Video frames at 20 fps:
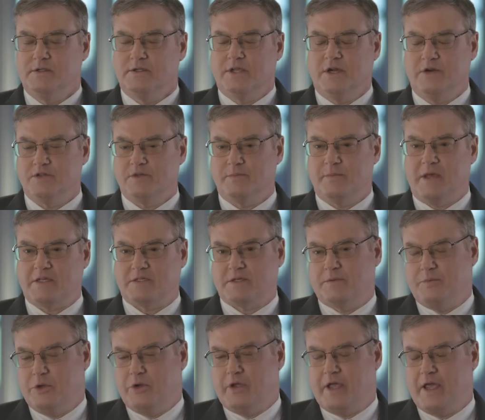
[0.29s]
Terrorism mass
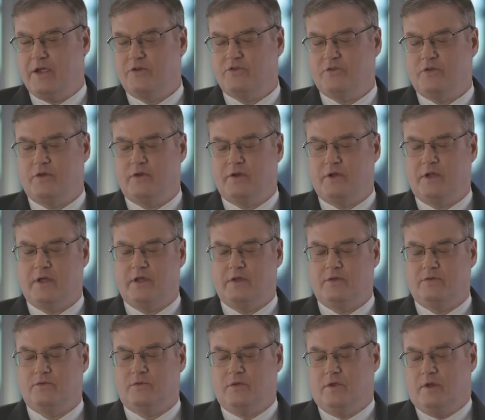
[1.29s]
communication
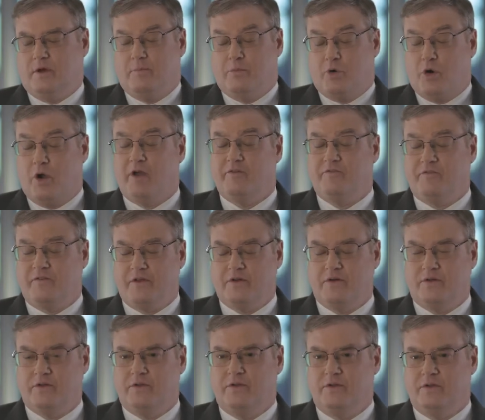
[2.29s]
is a broad
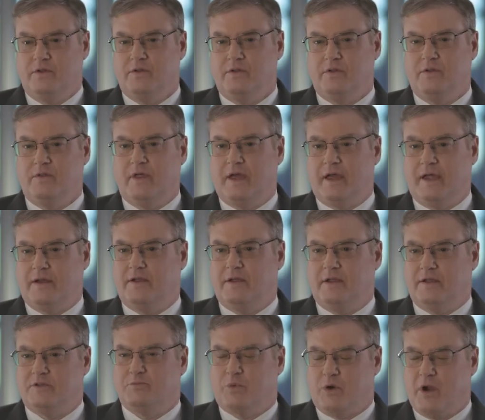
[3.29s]
field that
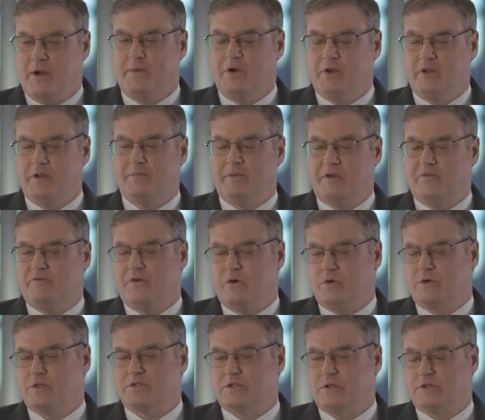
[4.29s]
has primarily been
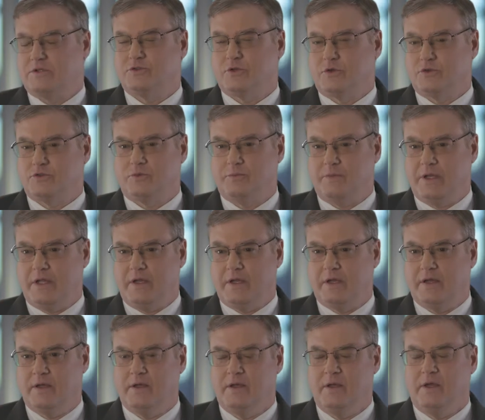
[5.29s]
focused on social
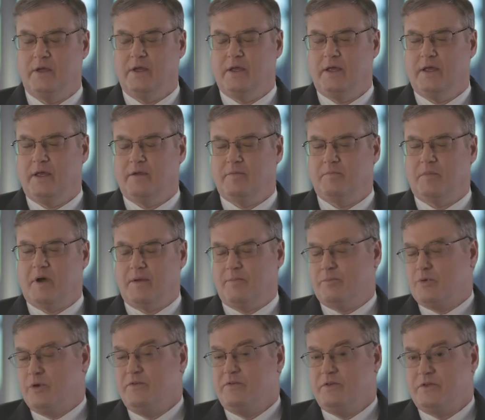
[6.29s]
media. In my
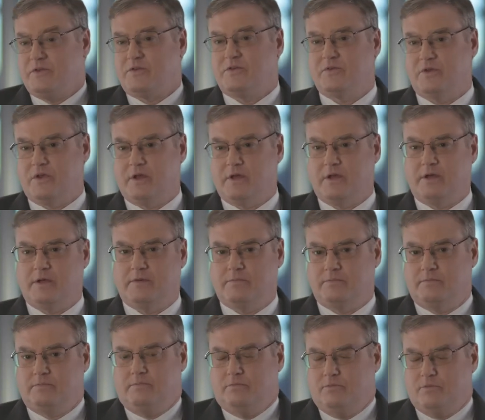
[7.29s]
previous uh,
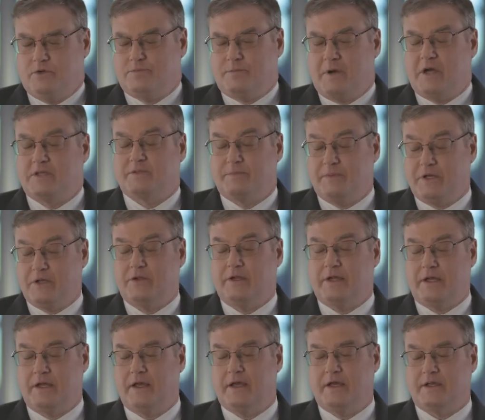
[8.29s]

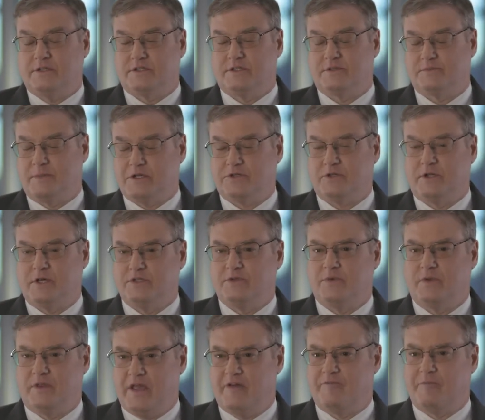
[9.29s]
responsibility as a special
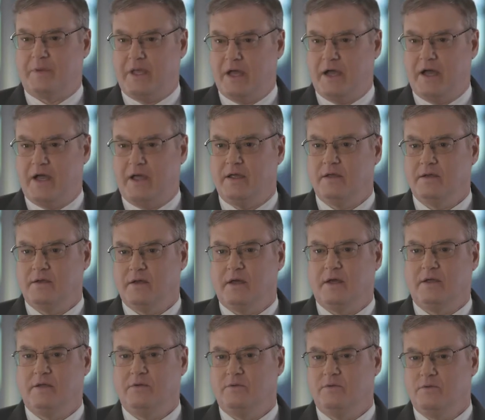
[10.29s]
agent with the FBI,
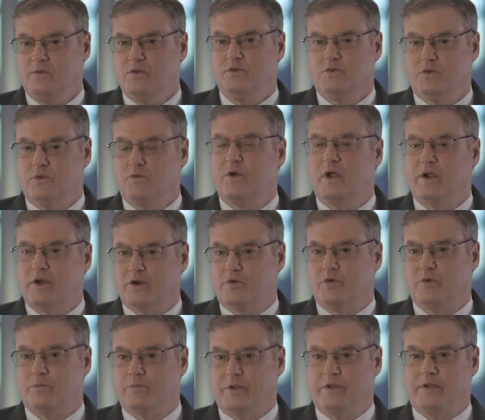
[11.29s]
I used to run a
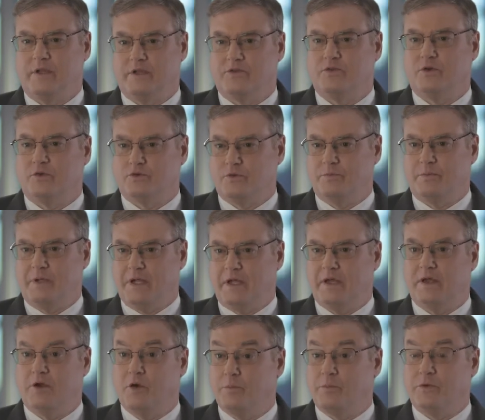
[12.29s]
group that did social
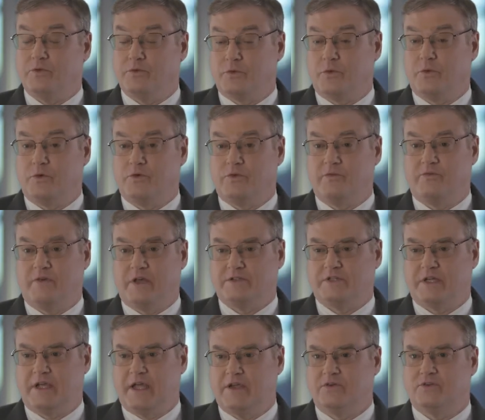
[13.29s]
media and open source
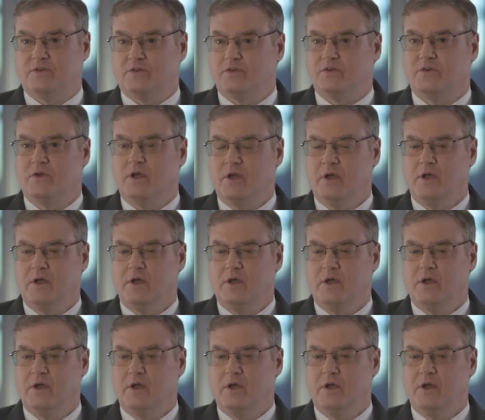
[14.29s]
investigations.